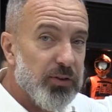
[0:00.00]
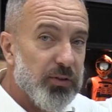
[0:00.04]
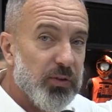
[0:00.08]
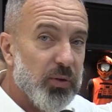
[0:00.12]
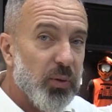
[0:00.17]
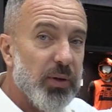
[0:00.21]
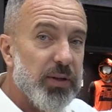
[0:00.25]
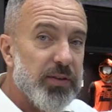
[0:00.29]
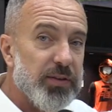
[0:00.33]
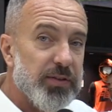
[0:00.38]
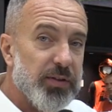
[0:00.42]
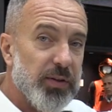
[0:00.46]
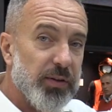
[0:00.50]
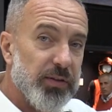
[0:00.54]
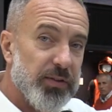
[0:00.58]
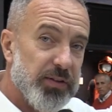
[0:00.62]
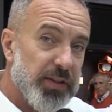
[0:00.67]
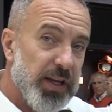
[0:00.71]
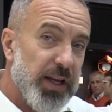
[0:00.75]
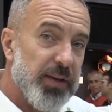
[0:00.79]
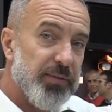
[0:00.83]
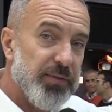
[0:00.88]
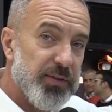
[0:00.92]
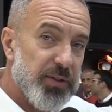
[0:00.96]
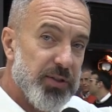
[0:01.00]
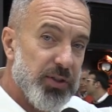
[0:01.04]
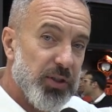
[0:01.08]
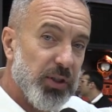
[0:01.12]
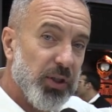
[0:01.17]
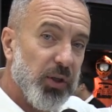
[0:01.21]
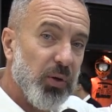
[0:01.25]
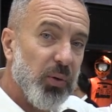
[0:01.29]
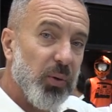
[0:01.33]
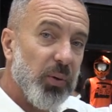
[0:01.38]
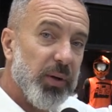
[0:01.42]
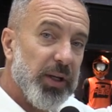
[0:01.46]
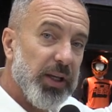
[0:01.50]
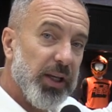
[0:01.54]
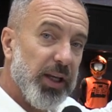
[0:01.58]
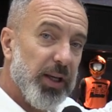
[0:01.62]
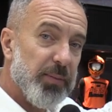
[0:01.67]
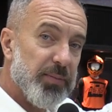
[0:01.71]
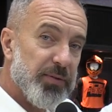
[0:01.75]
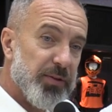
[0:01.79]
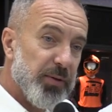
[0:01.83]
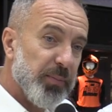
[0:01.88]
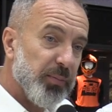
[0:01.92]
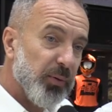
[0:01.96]
So it's safe and secure, it
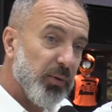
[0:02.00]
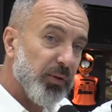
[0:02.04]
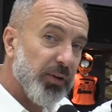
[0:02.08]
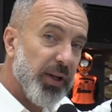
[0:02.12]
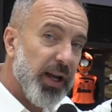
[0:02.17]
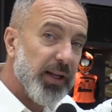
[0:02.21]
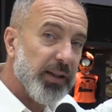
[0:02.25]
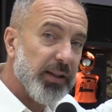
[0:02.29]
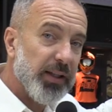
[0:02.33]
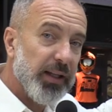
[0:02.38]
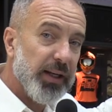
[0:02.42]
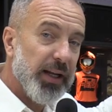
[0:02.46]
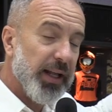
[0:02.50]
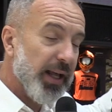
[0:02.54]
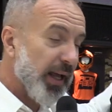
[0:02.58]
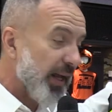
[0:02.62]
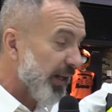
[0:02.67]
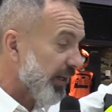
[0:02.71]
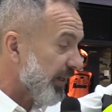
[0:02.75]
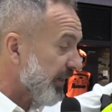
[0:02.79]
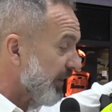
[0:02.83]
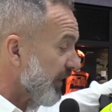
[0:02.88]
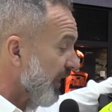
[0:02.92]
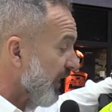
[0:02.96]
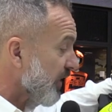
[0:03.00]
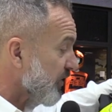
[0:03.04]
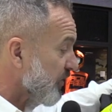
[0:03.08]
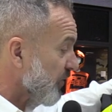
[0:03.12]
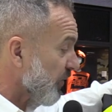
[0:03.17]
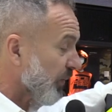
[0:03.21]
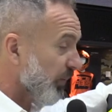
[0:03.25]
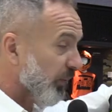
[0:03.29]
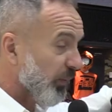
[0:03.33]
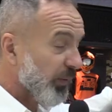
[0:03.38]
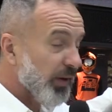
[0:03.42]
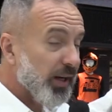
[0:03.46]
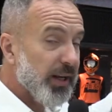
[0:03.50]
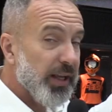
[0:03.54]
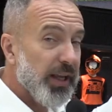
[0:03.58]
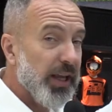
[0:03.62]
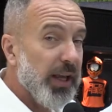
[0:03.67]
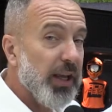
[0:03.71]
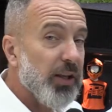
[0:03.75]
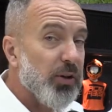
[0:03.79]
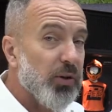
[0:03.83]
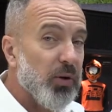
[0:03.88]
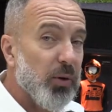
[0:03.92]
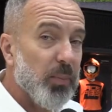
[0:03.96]
keeps it protected, and it doesn't really
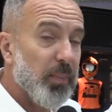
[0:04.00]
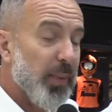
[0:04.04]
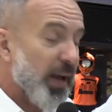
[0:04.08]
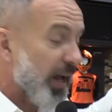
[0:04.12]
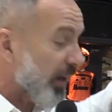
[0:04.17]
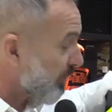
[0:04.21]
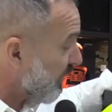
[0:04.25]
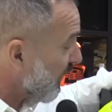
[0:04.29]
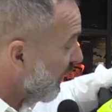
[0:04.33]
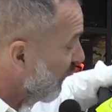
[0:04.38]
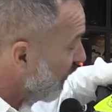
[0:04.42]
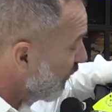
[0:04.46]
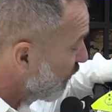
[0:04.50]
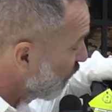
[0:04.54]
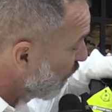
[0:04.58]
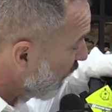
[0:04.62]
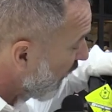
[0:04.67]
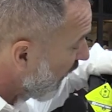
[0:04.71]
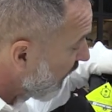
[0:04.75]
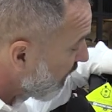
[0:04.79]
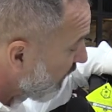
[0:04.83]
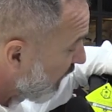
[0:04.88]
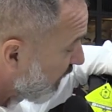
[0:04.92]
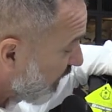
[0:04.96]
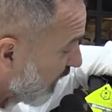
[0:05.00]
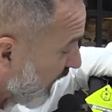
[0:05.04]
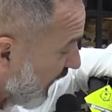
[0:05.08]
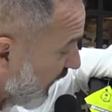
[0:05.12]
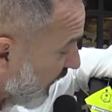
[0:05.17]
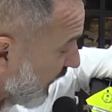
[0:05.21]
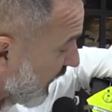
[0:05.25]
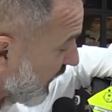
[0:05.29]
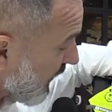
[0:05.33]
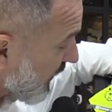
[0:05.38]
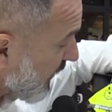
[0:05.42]
hit your back because we have a very